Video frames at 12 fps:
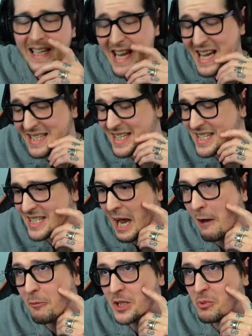can't
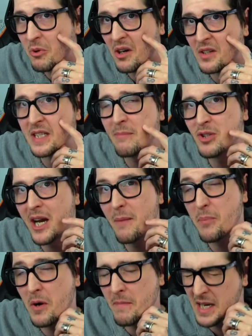decide what's worse. I'm trying to
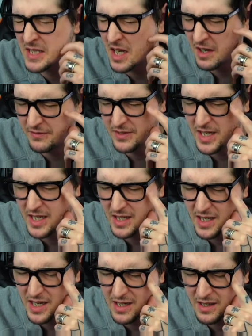put myself
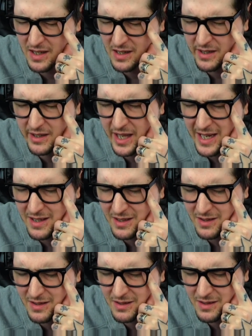in
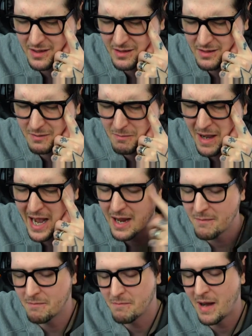like
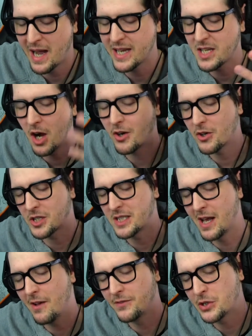my younger
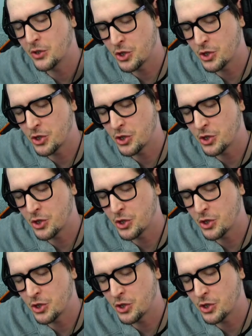self's